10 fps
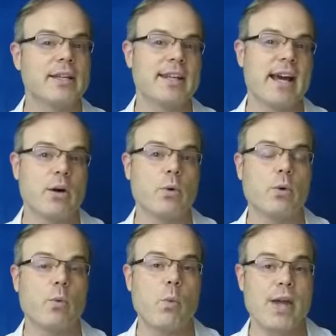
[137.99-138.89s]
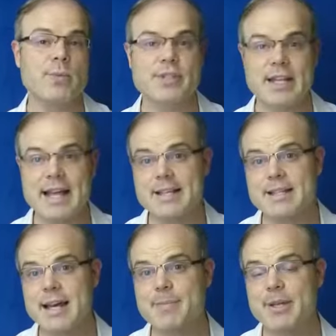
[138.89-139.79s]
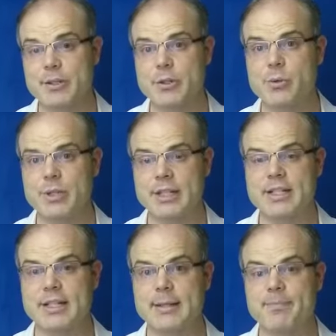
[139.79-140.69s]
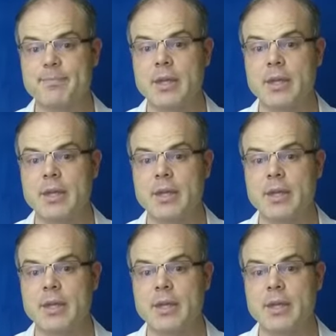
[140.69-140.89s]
Now, when was the last time that you really did it?